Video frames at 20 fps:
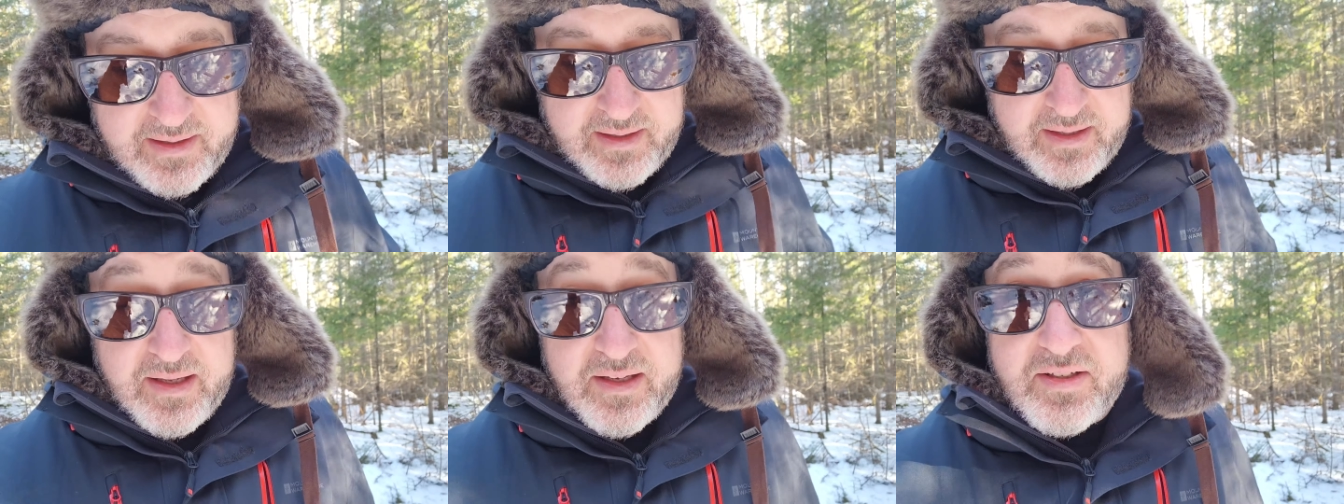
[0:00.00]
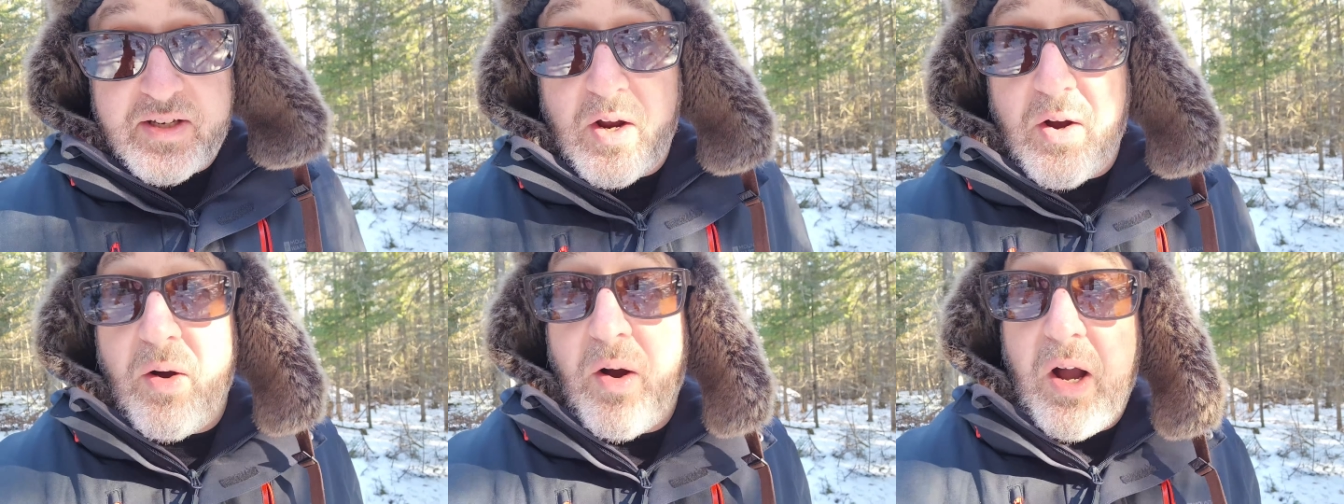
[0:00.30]

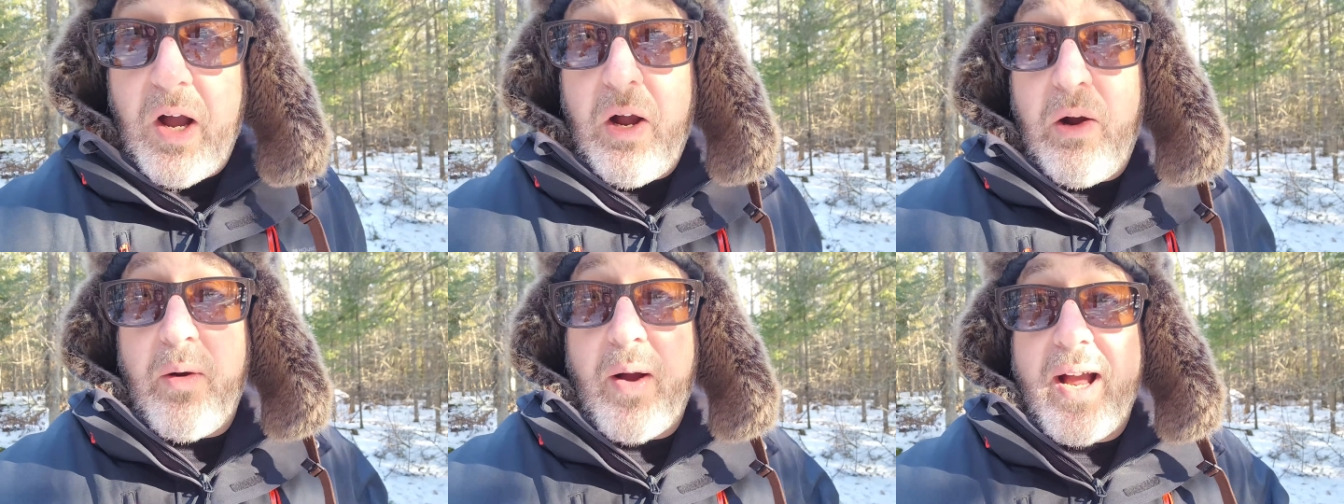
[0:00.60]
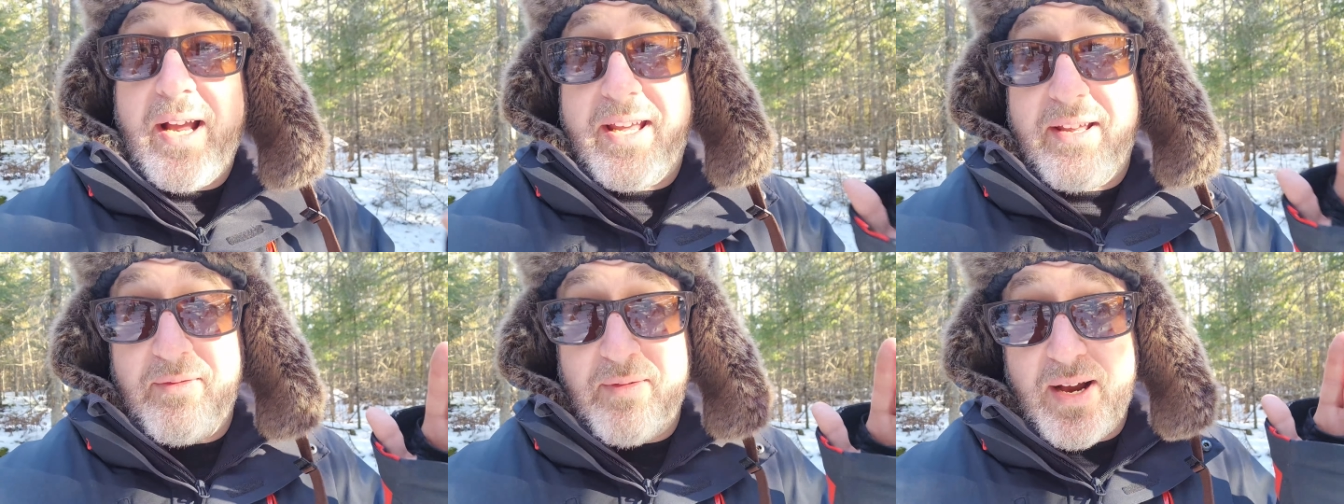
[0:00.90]
So, oh, I
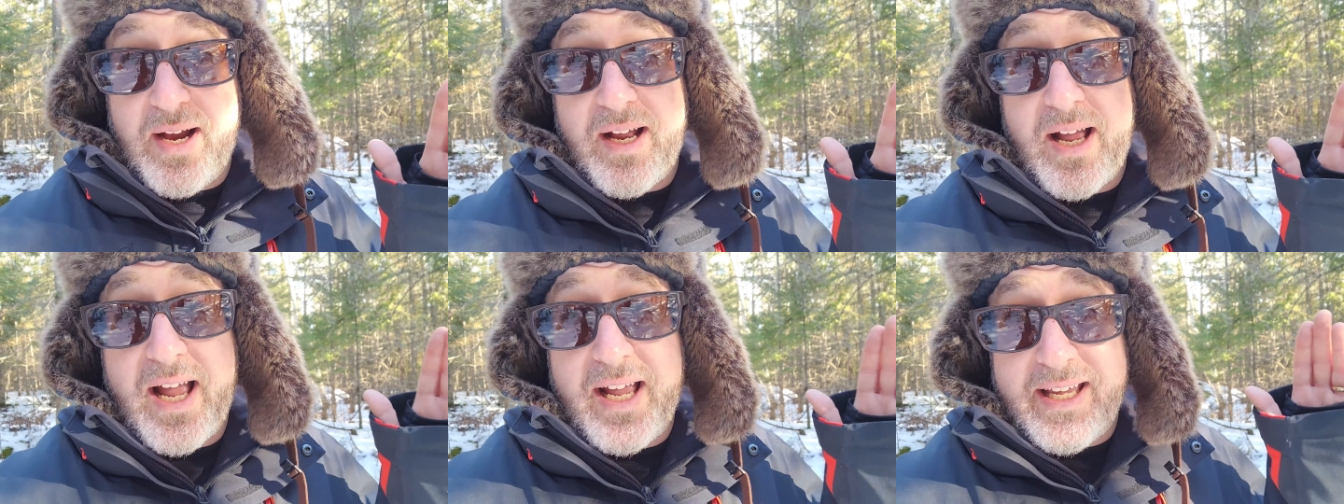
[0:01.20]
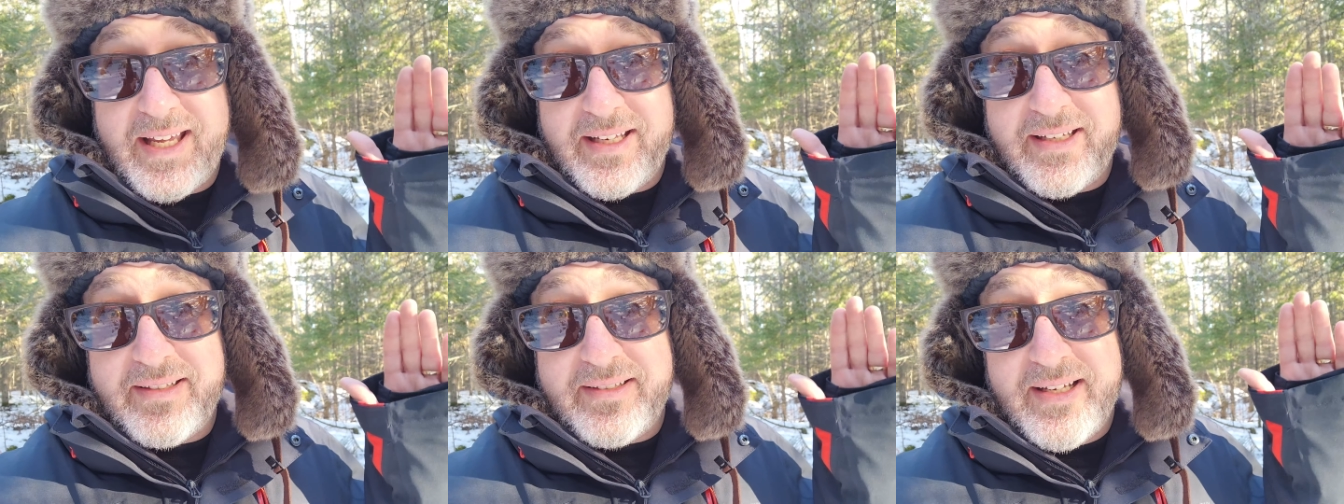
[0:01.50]
can I
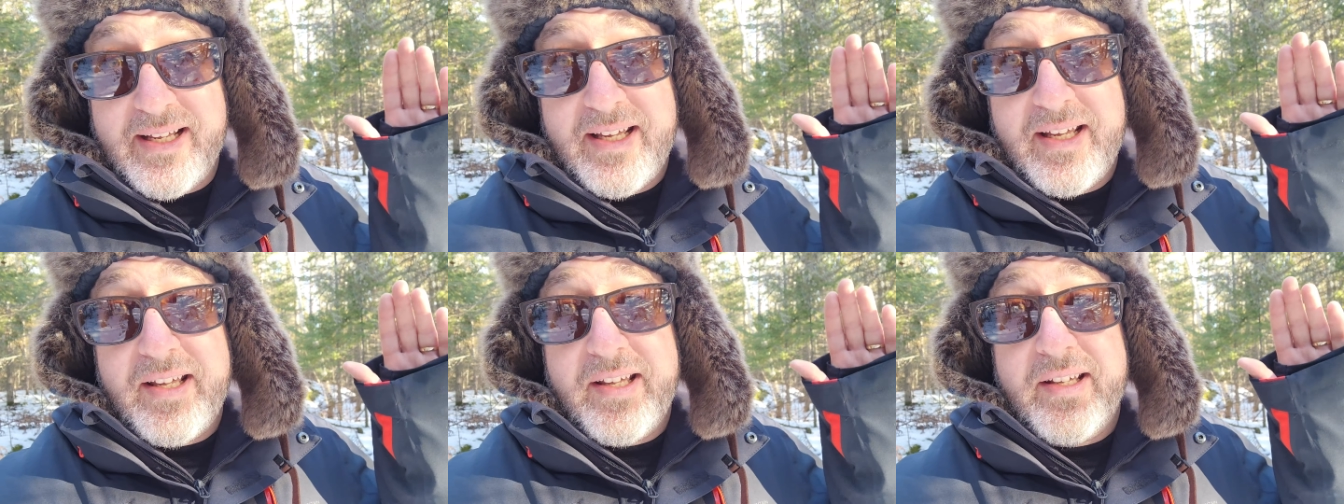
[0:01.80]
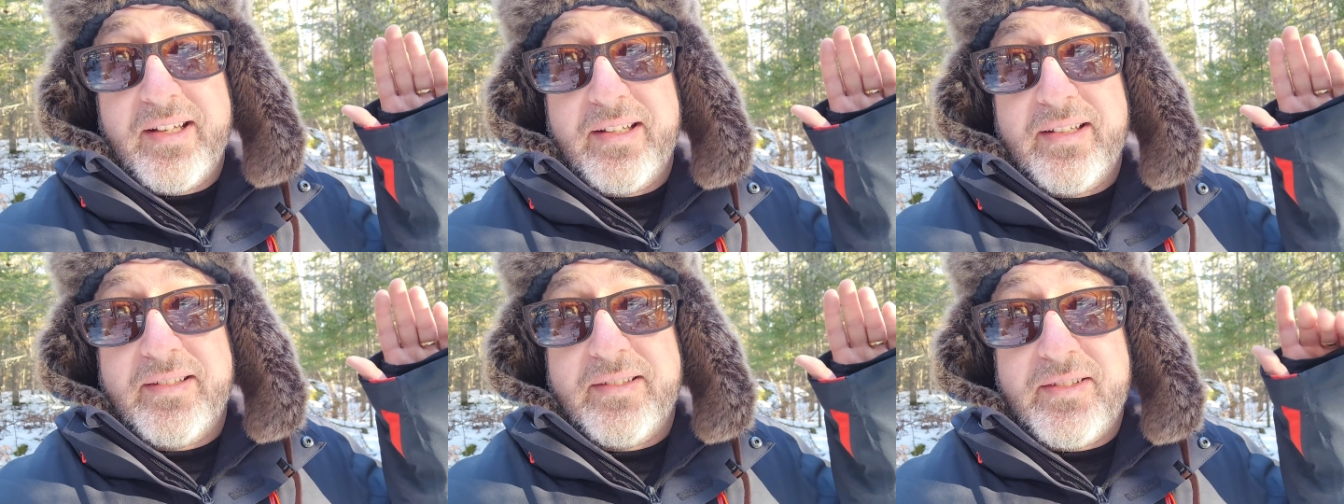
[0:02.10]
can
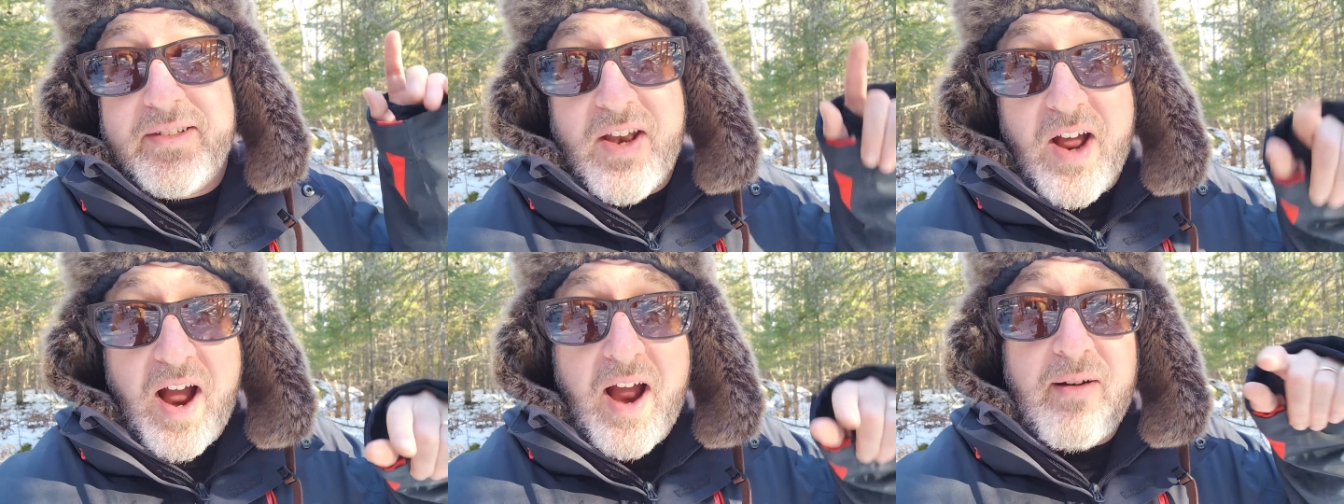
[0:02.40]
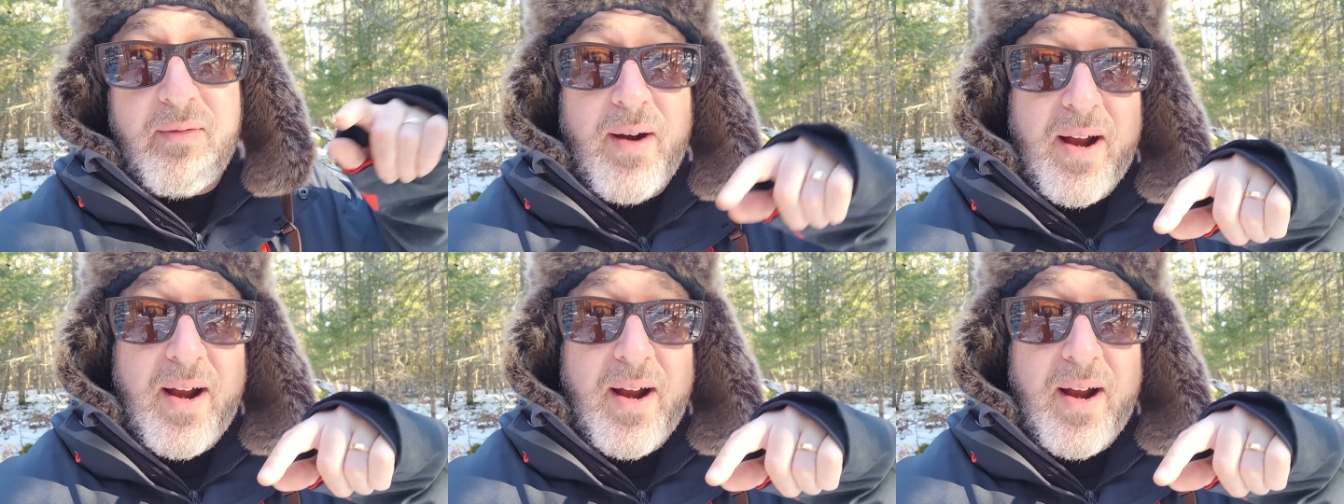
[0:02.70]
not